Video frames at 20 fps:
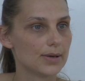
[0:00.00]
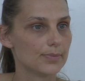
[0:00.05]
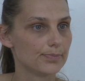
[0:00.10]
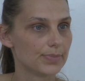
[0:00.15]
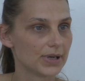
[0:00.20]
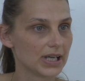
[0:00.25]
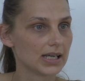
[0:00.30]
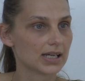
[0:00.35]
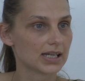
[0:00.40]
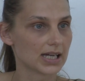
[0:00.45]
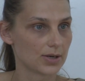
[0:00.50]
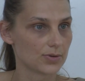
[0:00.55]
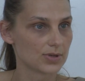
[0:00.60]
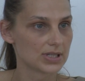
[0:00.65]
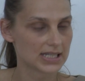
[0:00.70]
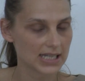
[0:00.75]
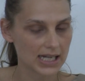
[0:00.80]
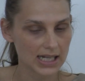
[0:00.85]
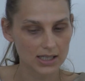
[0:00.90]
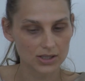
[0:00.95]
being a
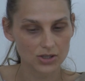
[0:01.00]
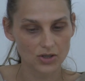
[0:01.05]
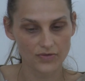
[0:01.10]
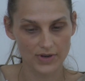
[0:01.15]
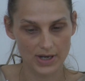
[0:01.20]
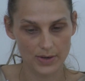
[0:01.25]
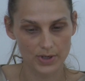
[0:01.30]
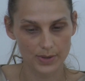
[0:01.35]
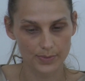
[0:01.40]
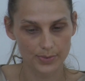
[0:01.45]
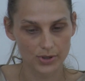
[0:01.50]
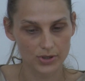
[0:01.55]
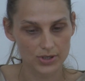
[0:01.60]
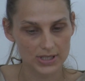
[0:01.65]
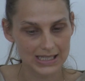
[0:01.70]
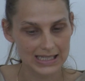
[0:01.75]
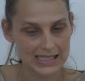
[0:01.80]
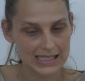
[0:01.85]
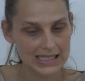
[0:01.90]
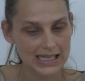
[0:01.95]
result of our
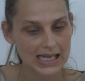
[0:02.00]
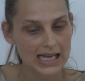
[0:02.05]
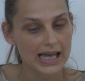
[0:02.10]
process.